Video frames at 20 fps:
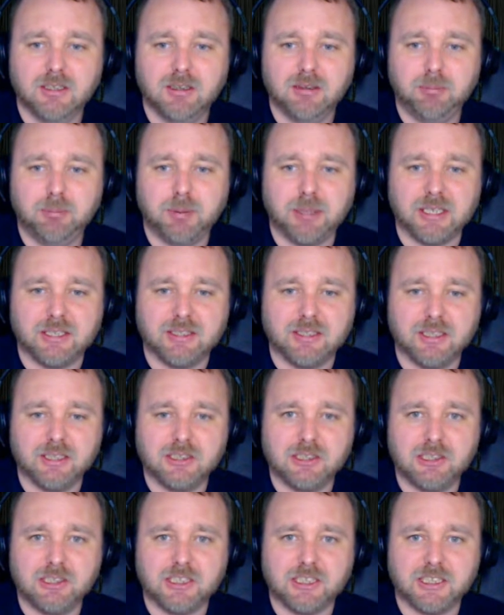But it does
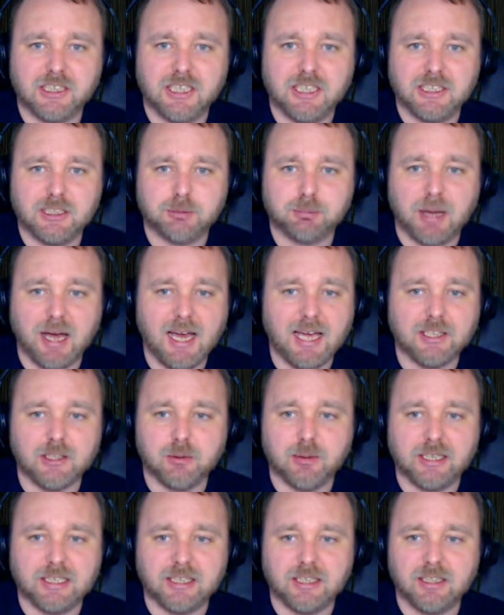look nice. But I had no
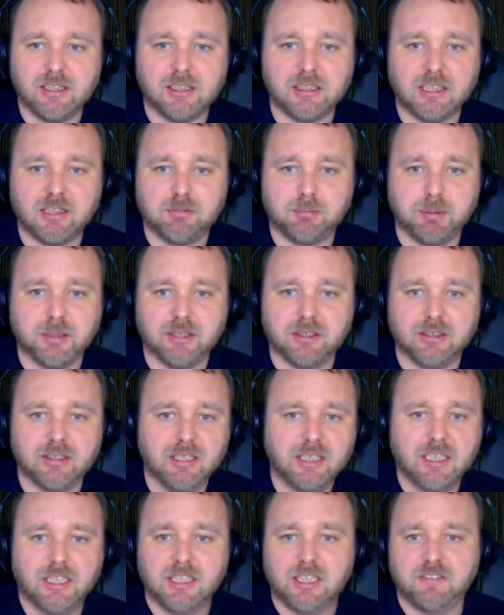idea that
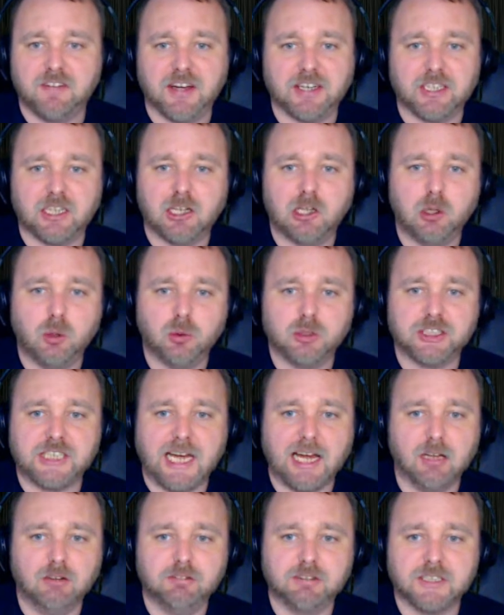they've had closed
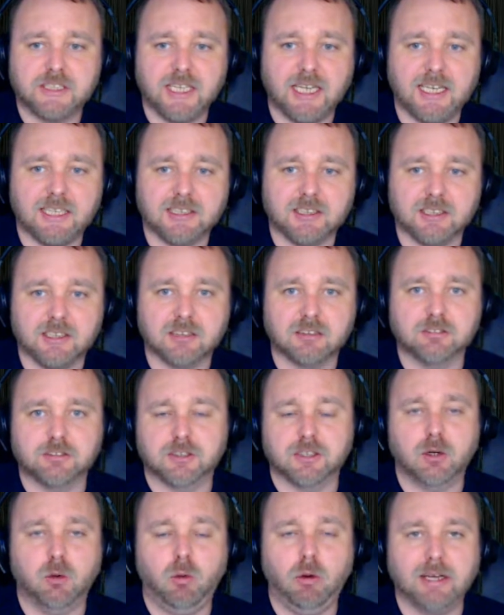alpha testing for
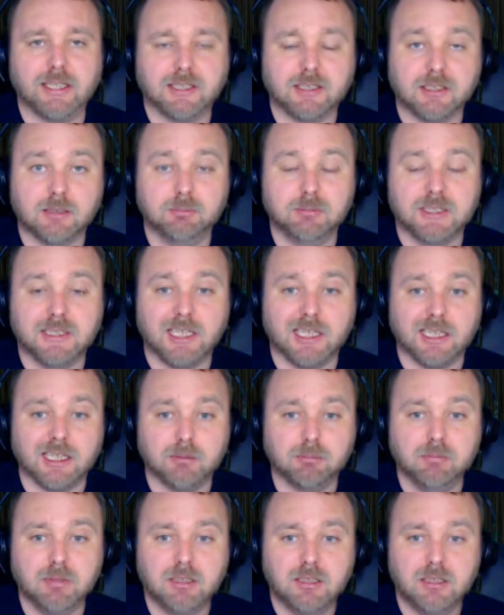quite some time.